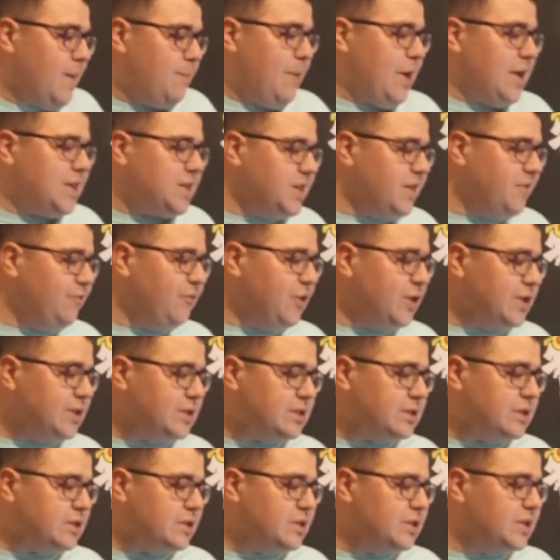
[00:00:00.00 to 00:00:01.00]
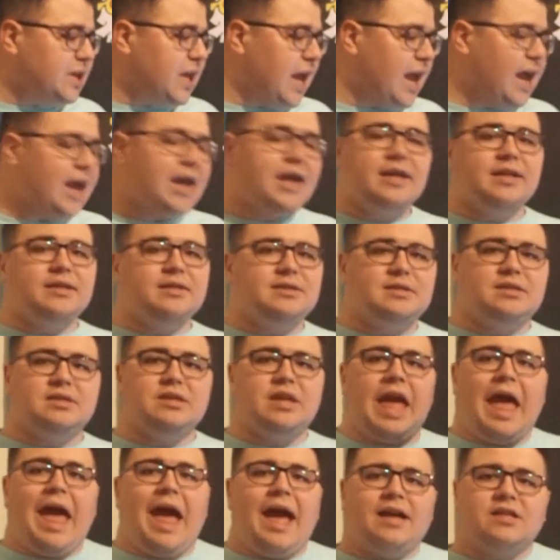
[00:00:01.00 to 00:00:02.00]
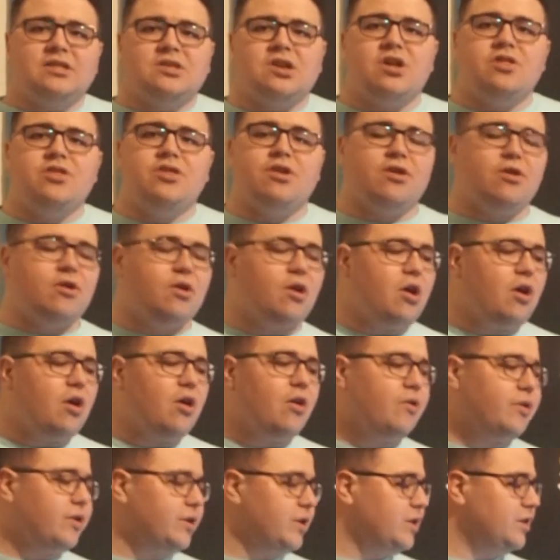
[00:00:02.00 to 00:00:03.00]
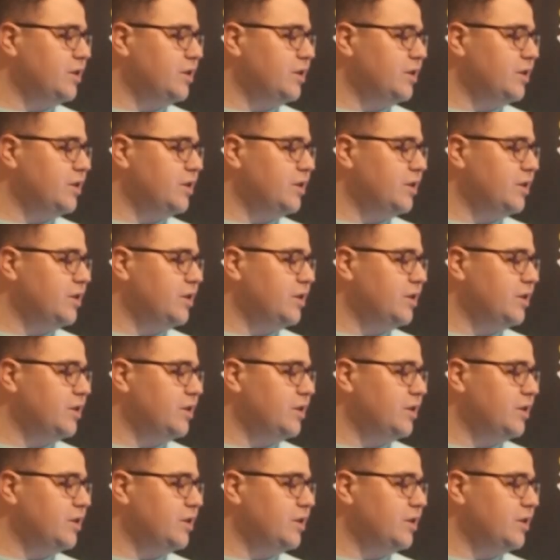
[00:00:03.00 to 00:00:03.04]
Pacifistas can't act on their own.